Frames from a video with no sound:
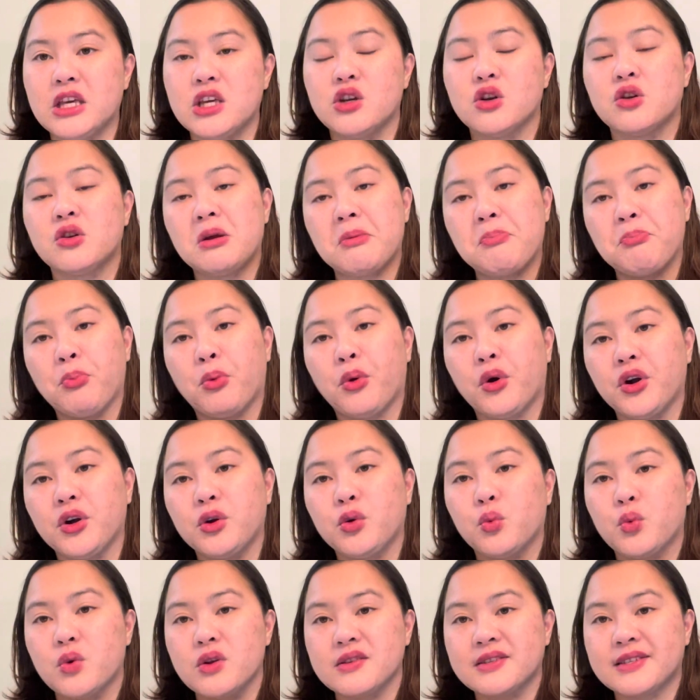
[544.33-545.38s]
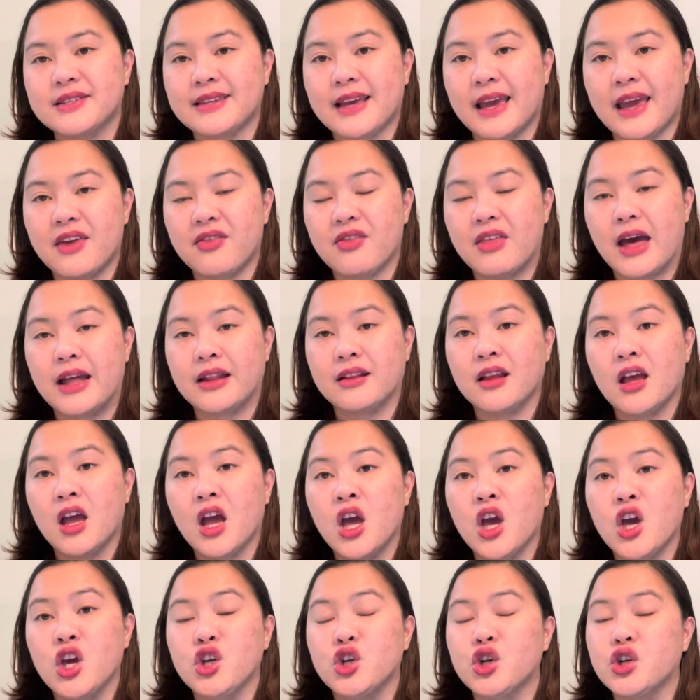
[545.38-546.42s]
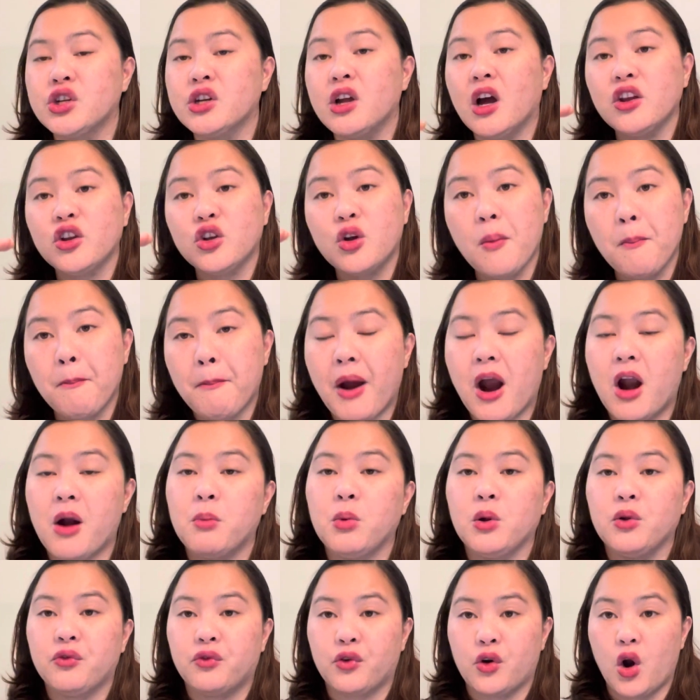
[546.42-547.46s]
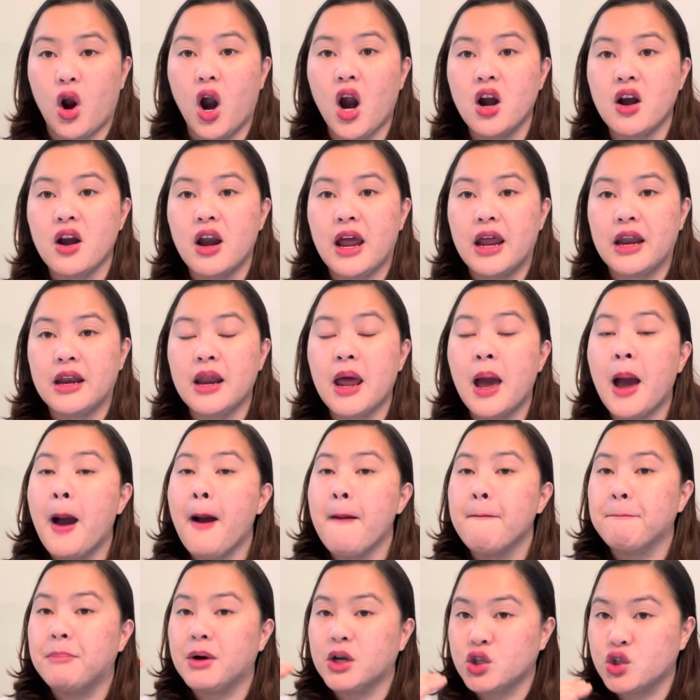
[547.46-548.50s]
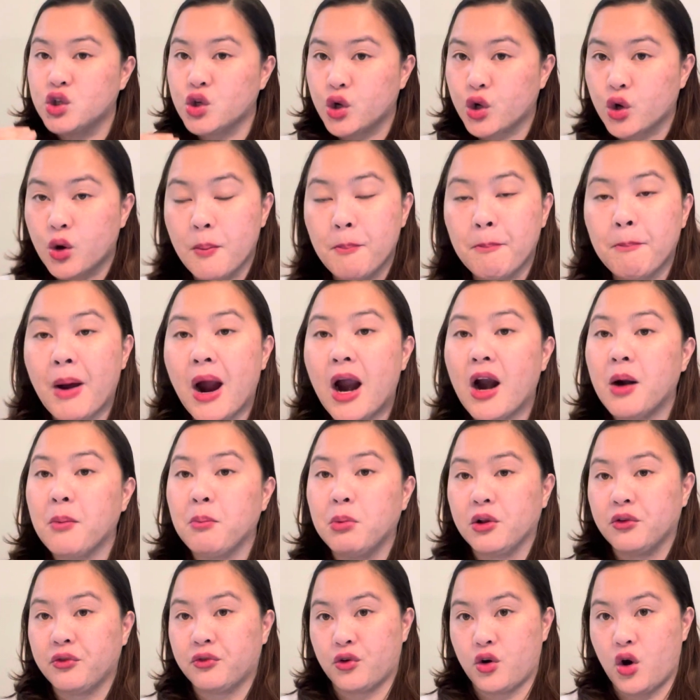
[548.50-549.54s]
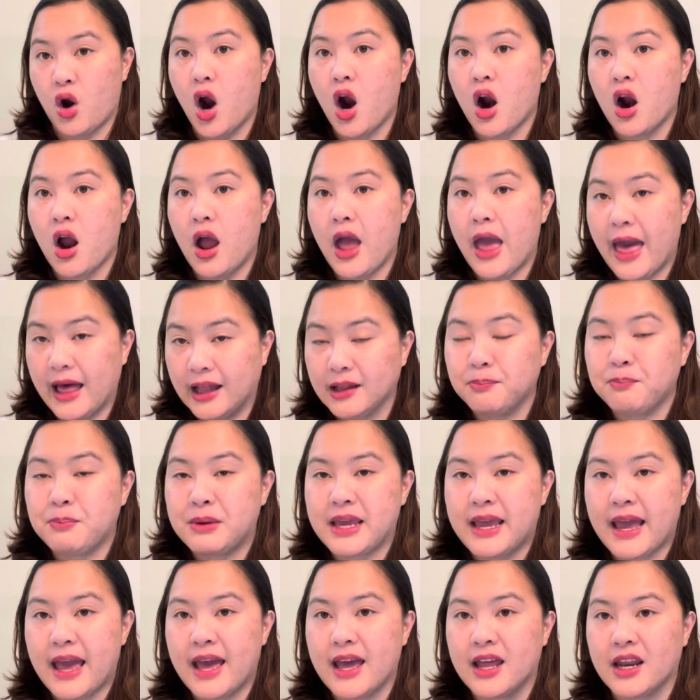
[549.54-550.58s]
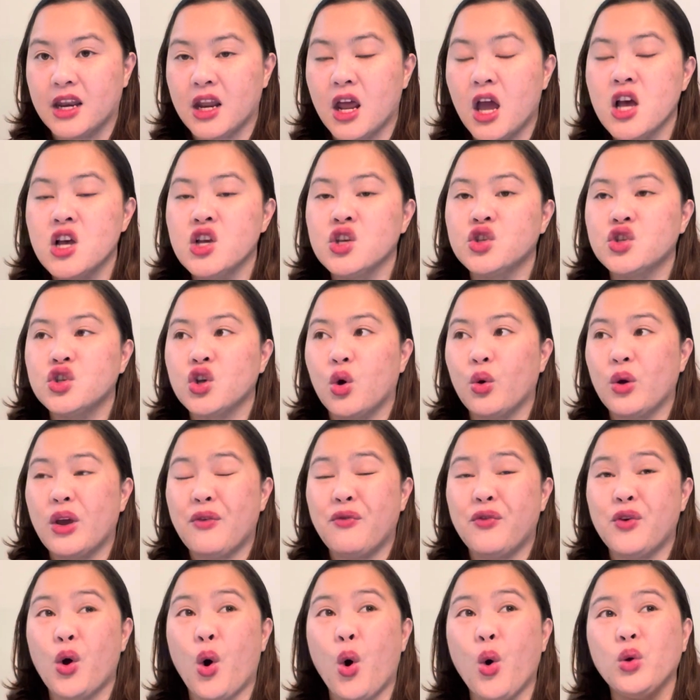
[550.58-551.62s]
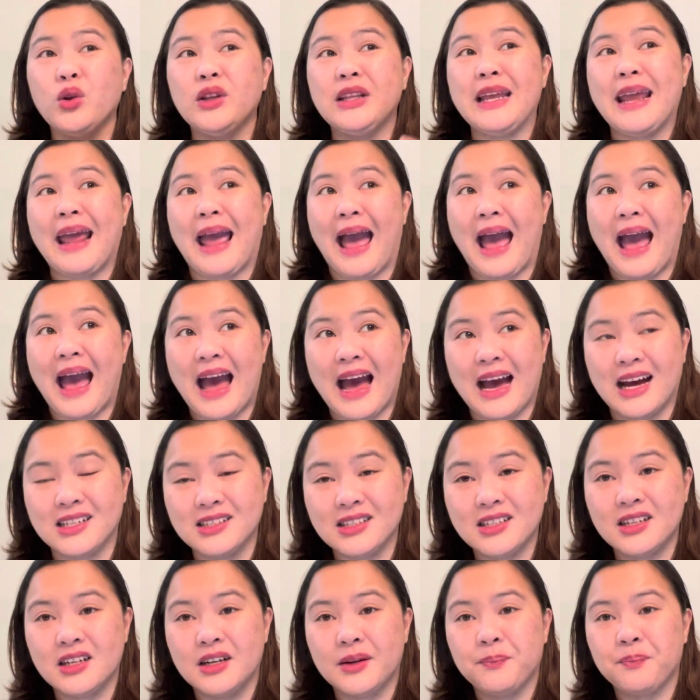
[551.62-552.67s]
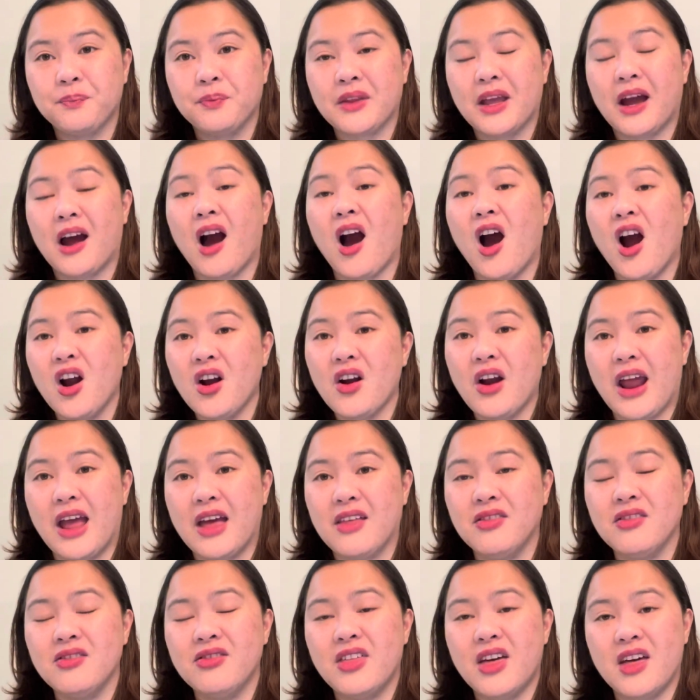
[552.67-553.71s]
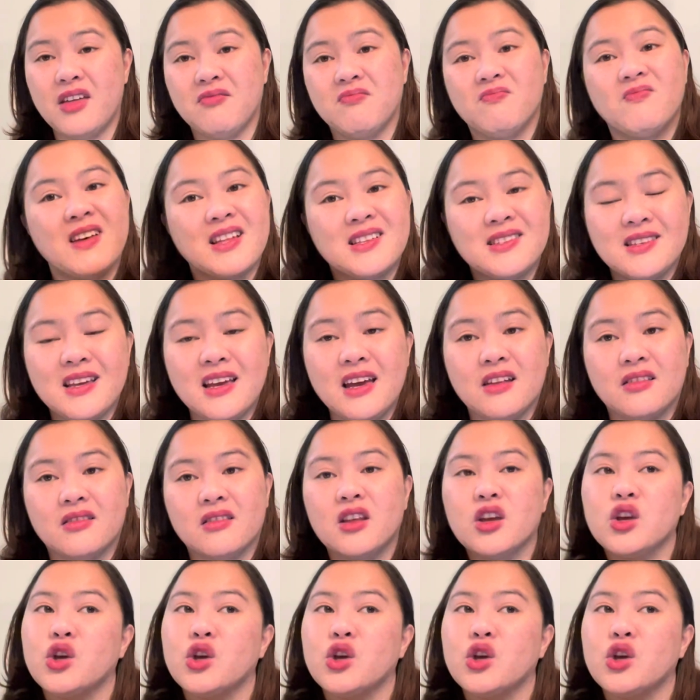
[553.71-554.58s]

your report will say that you're not comparable for RN, but you're comparable for LPN. So if you only add RN, then that's it.